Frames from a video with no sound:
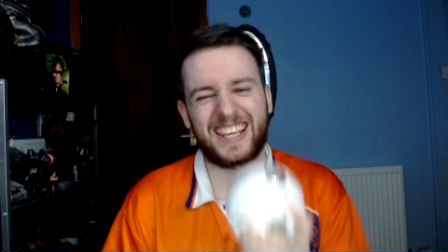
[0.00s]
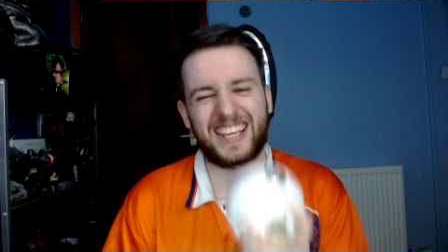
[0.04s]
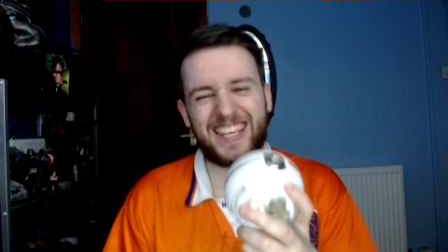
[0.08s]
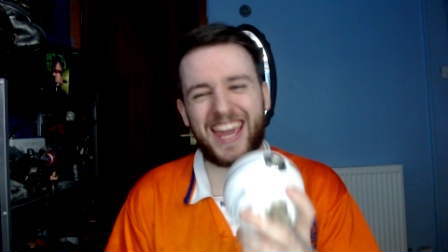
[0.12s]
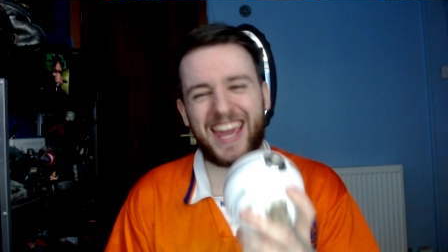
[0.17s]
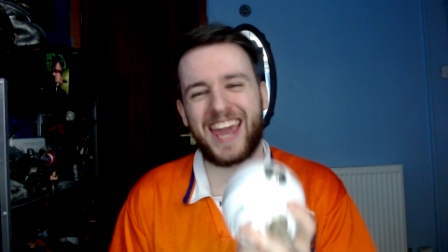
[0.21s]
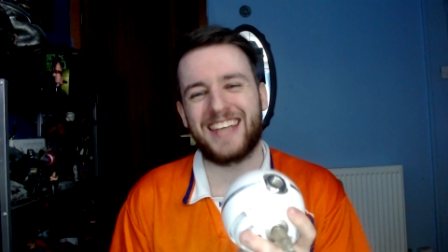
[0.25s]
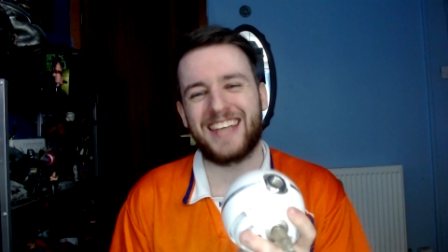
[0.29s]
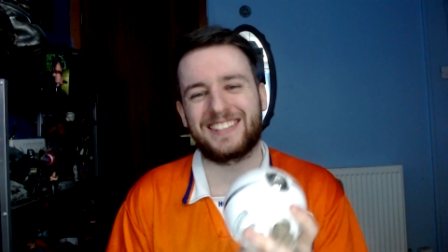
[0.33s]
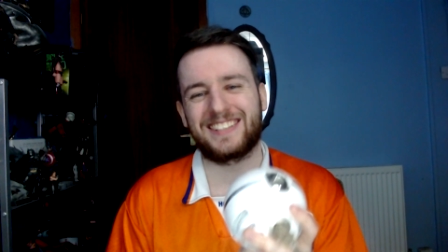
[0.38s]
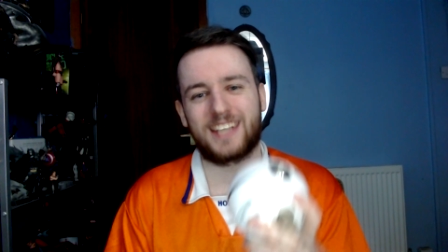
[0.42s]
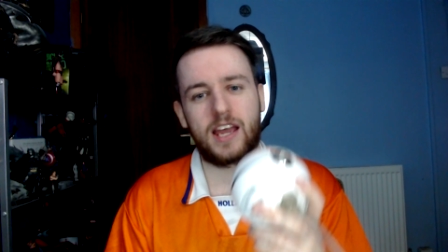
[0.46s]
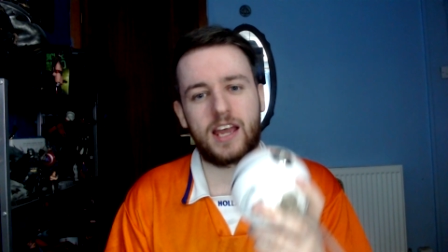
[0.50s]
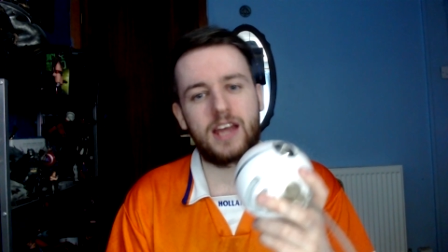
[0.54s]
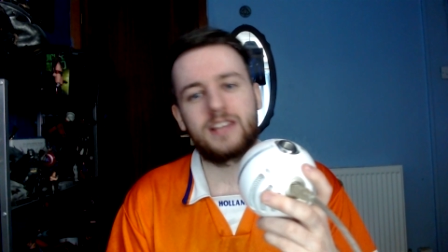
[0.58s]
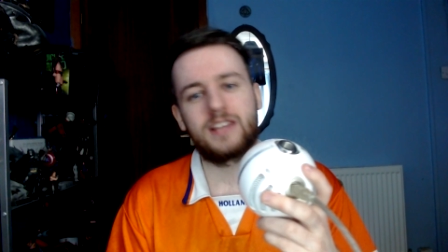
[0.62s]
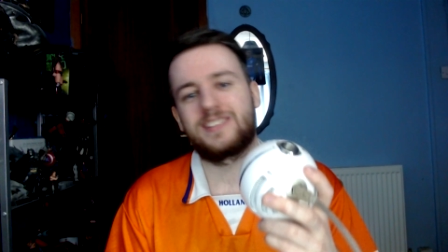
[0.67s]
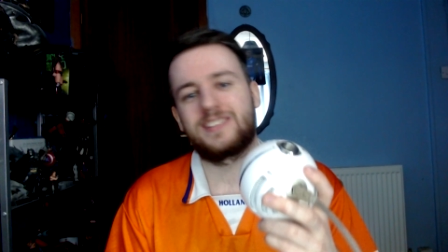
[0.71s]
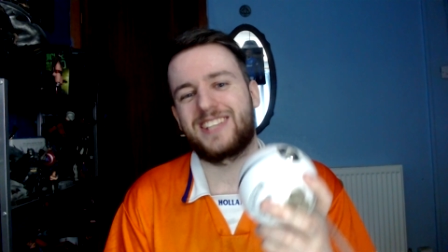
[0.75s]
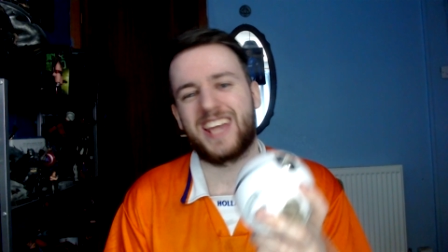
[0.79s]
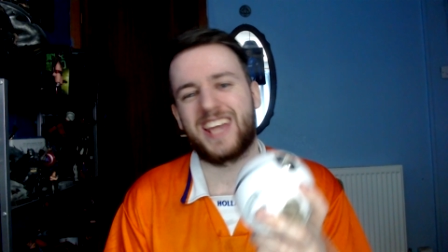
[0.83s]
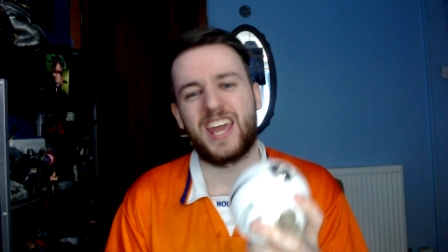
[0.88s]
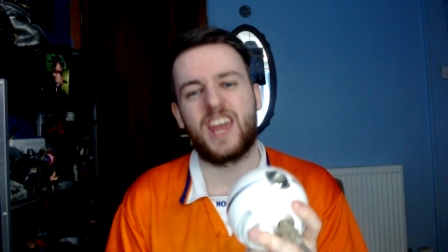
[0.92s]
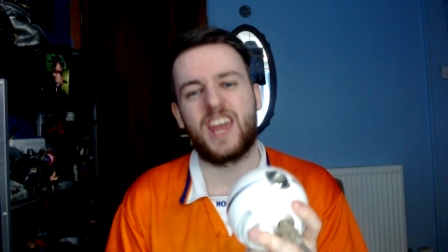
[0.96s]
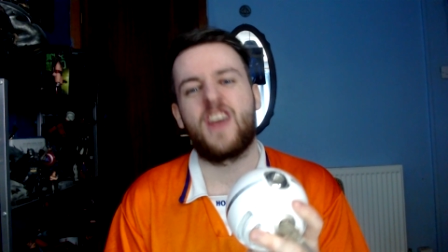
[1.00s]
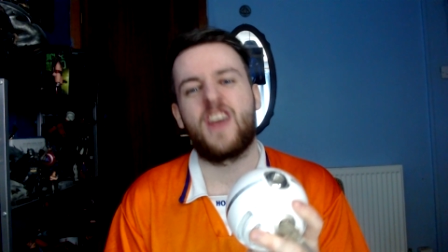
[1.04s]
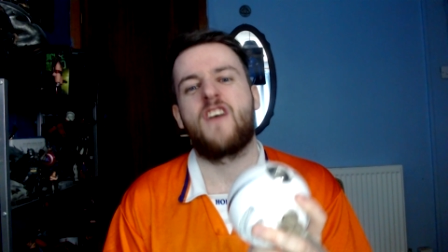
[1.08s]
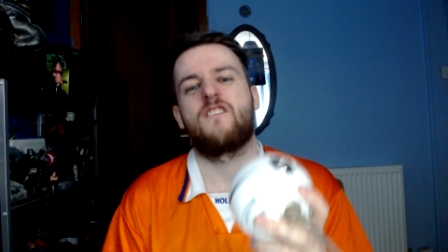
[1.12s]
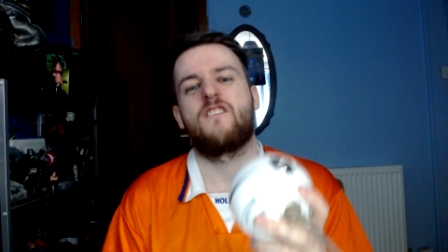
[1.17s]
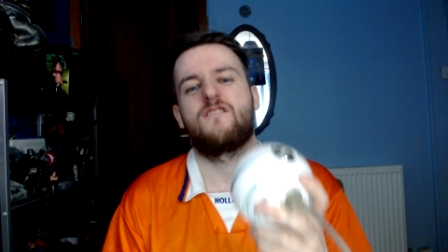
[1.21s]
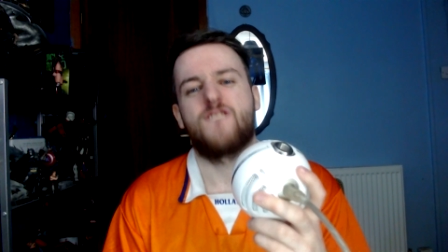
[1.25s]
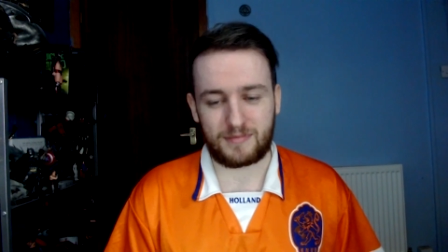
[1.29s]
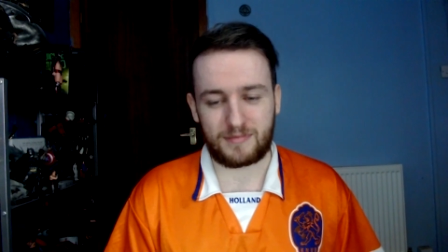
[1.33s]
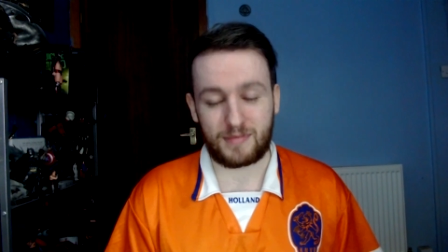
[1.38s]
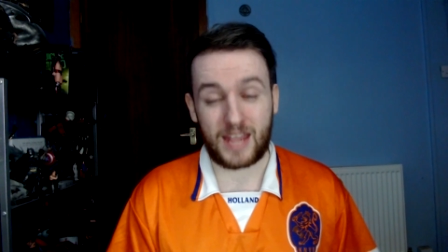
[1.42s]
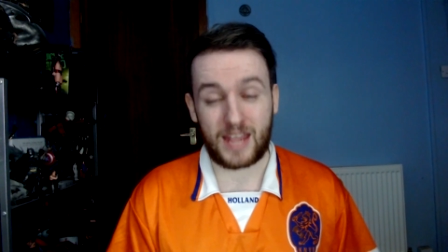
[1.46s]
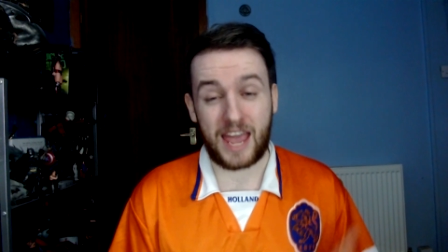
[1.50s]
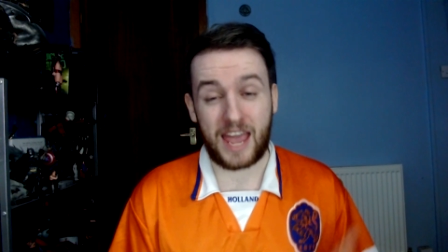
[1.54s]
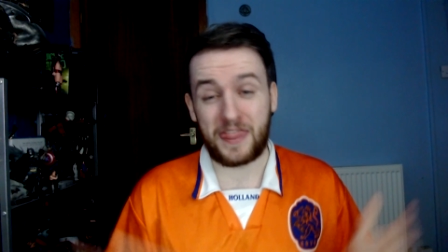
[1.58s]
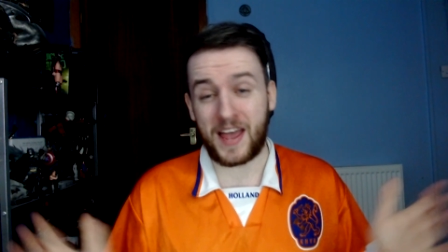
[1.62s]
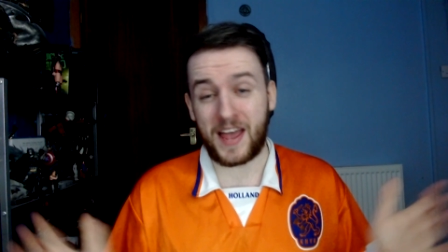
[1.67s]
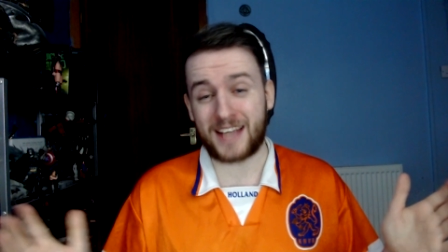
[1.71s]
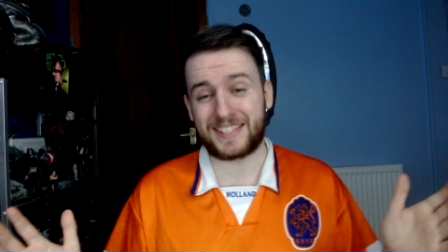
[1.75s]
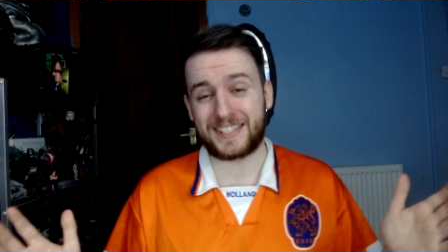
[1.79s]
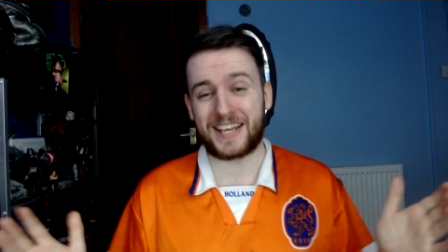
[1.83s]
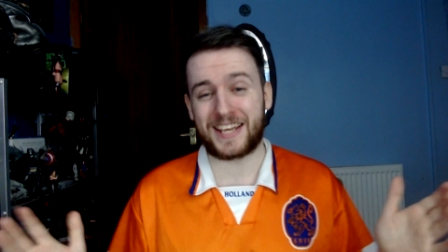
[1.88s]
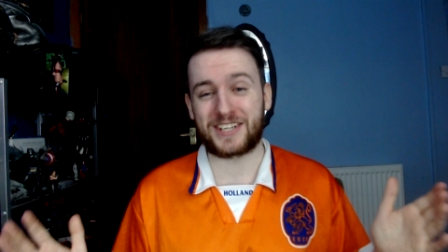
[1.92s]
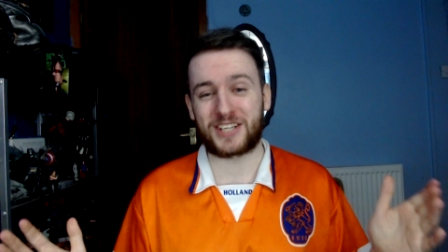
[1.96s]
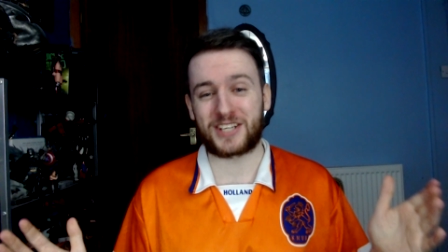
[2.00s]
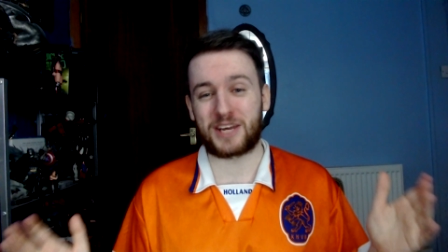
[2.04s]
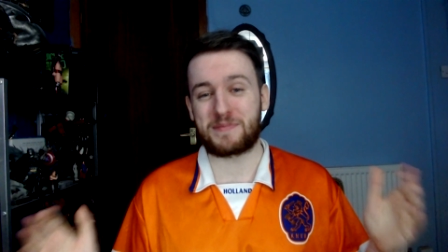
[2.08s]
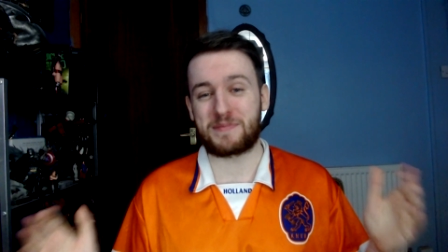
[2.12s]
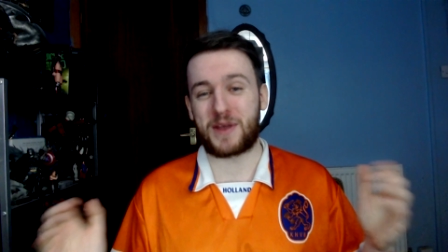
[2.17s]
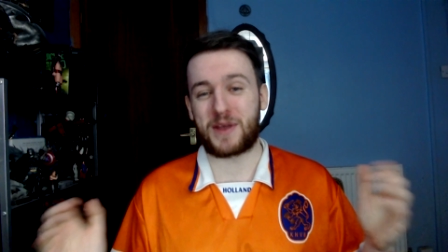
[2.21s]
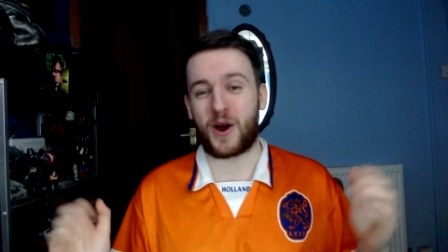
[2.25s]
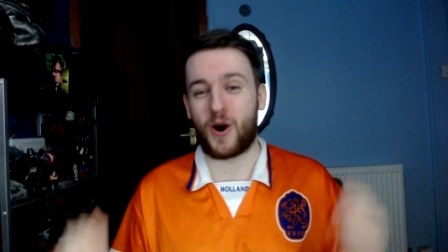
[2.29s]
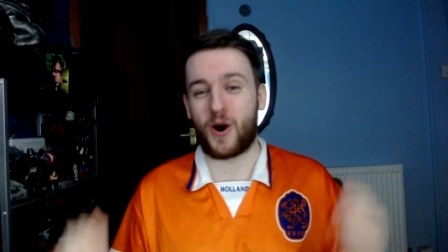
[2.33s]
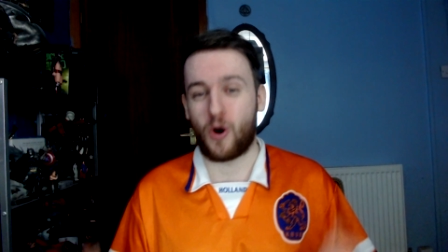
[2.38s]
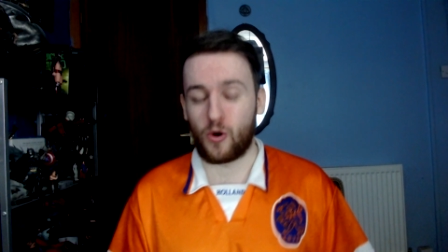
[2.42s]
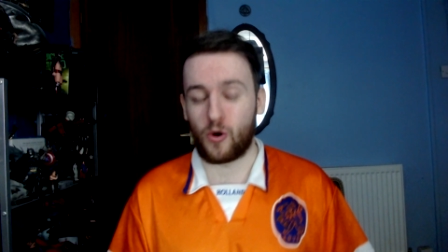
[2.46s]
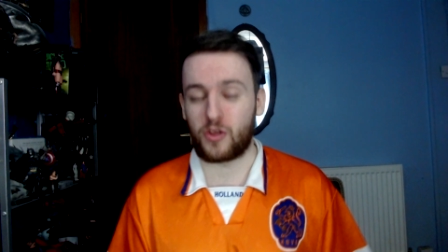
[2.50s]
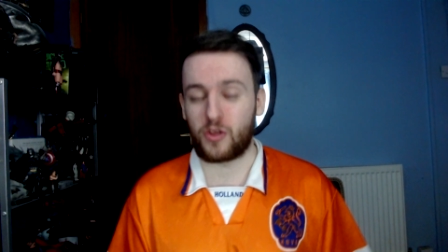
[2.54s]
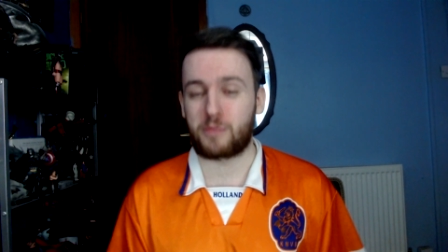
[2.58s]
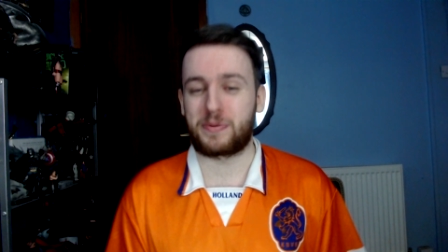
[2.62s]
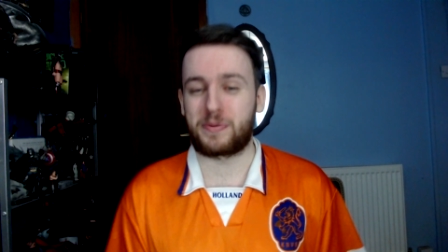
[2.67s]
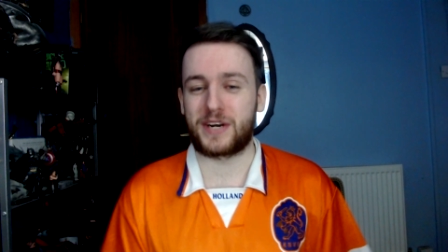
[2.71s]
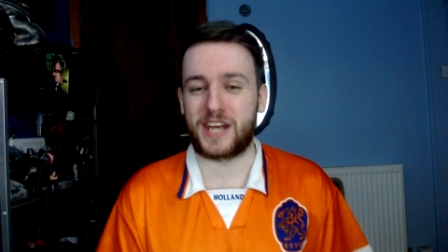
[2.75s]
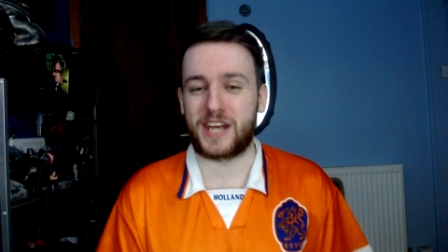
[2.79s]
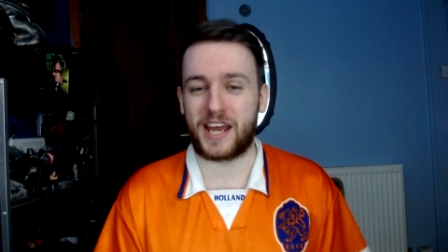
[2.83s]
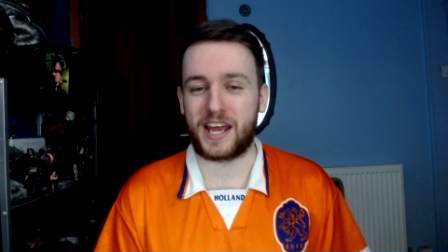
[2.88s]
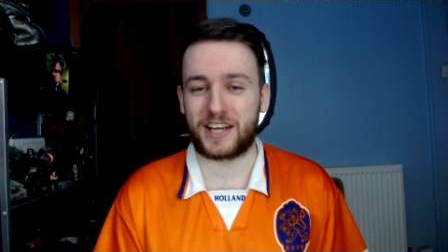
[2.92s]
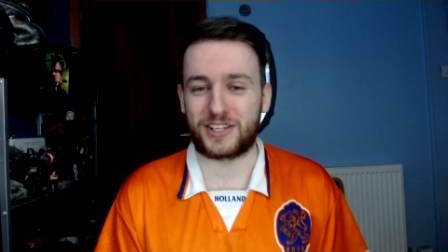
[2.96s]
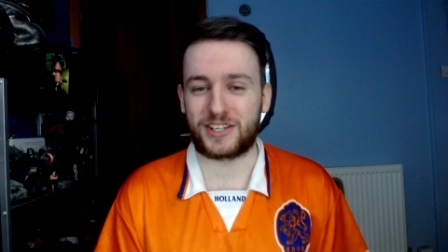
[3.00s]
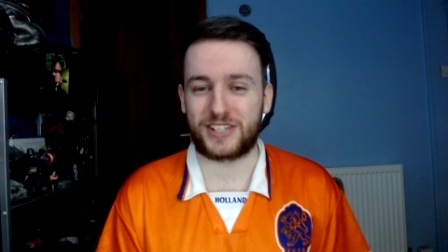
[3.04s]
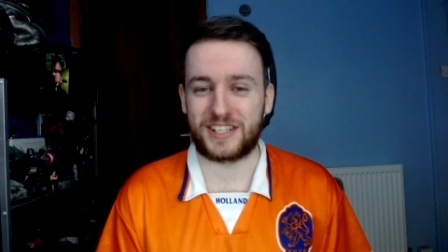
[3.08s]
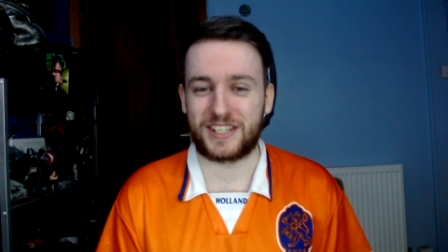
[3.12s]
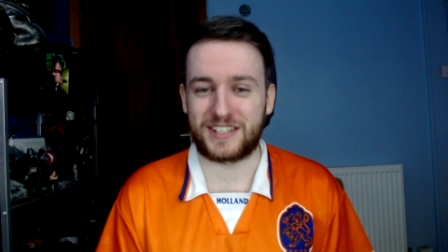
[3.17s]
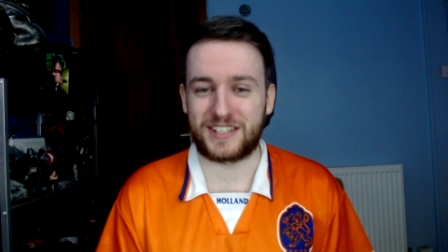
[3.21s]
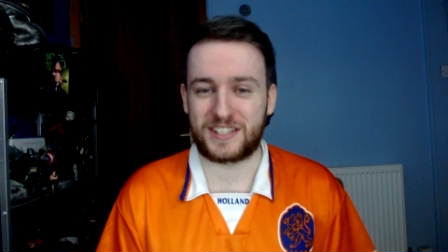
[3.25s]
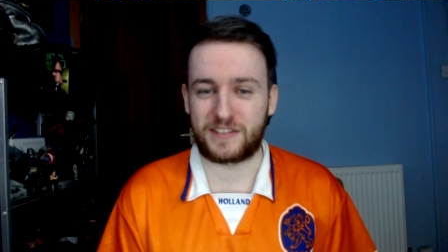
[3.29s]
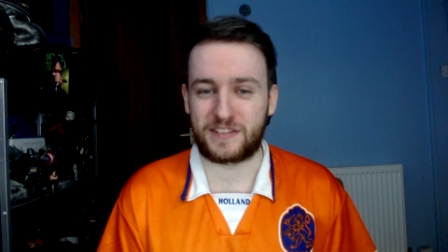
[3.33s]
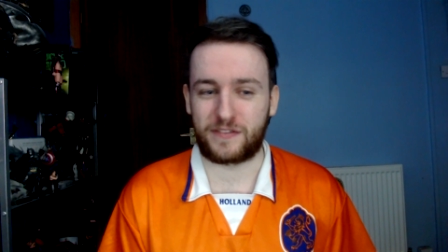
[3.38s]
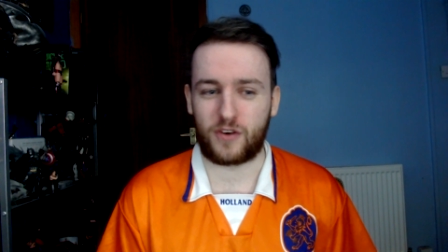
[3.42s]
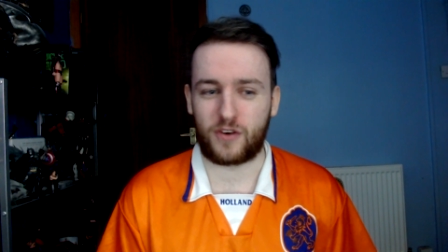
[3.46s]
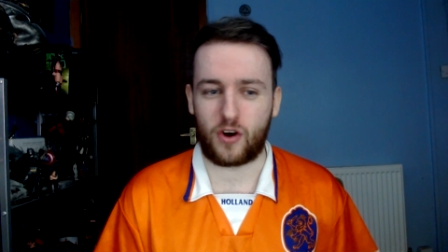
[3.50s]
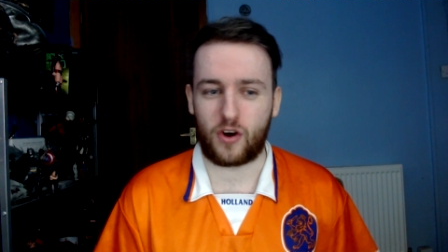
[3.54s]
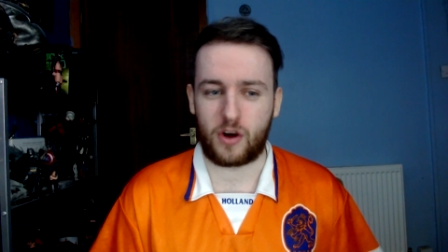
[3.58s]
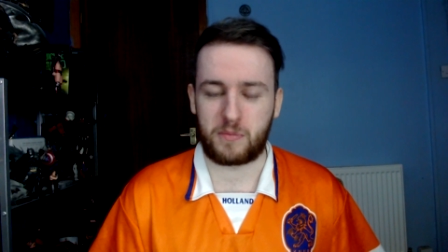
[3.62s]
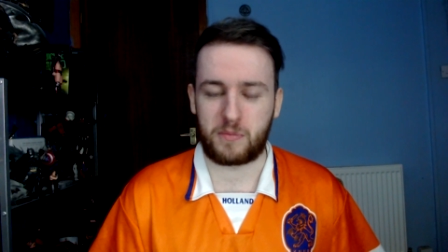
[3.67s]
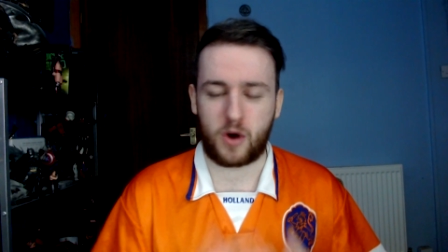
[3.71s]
Get to... And that's actually going to be all the predictions from